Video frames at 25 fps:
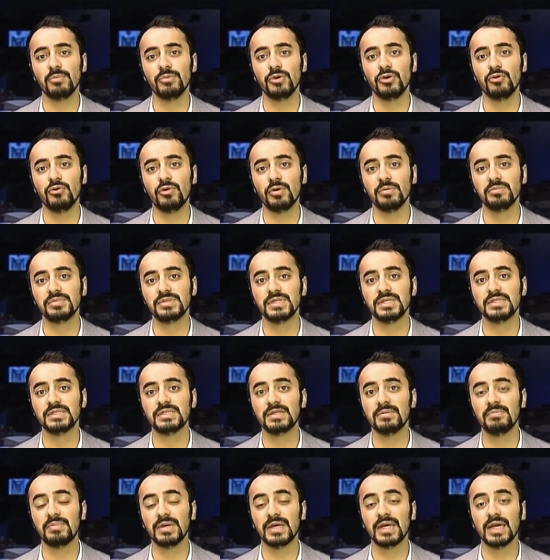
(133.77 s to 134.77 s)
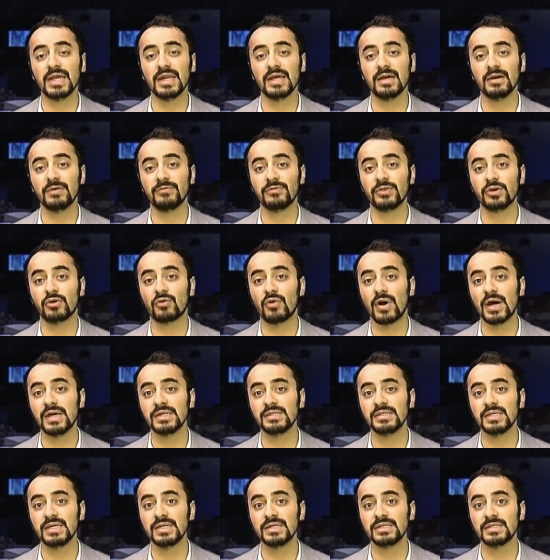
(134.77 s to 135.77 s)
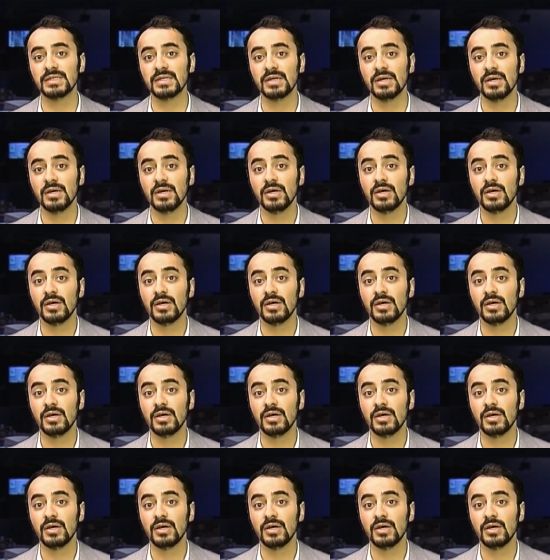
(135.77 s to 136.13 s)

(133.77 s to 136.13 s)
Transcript: Europe since the beginning of the crisis,